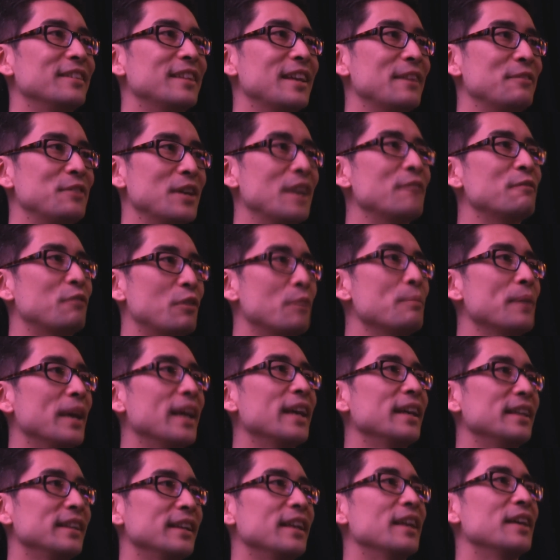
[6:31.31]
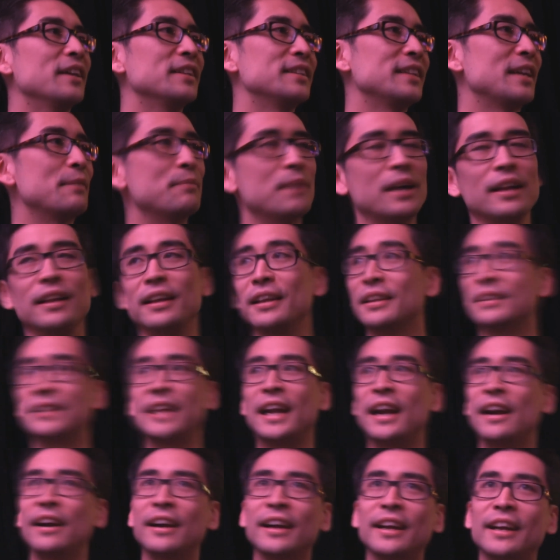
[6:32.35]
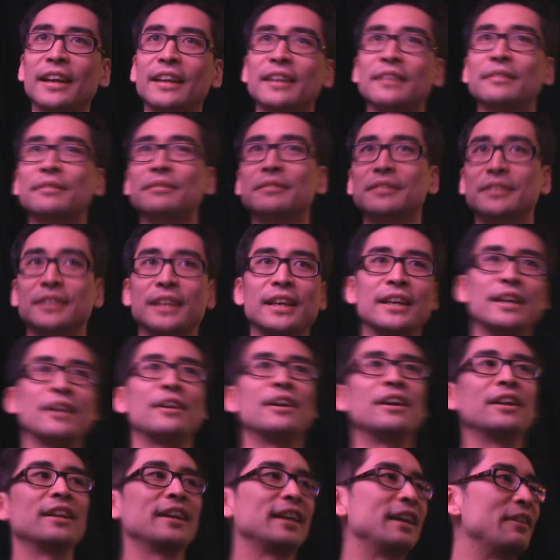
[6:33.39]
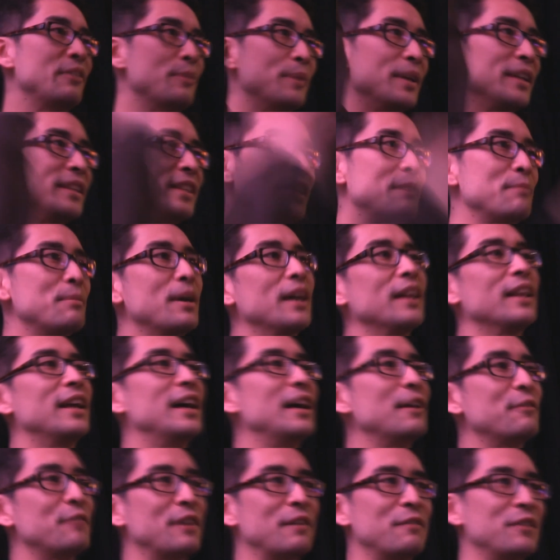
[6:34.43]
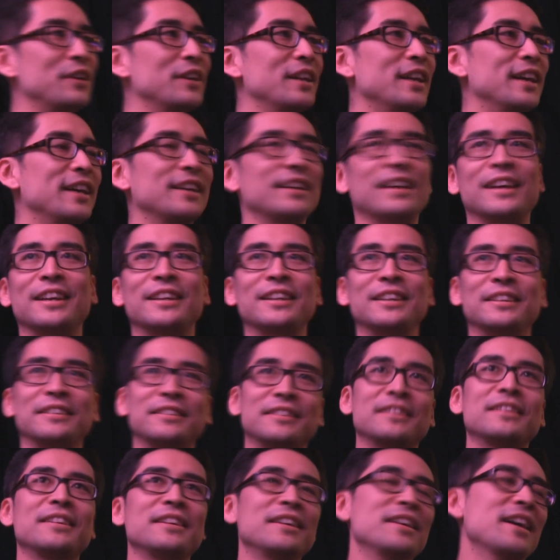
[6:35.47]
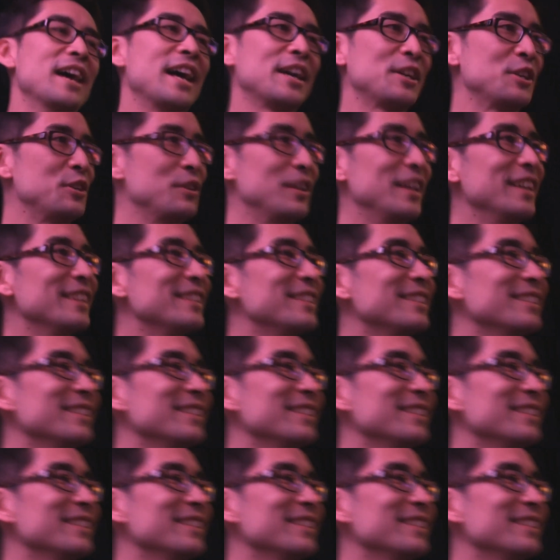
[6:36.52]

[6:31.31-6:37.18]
they've done for me. That's Harry and J.K. Rowling and everybody saved my life. I feel like I could do this,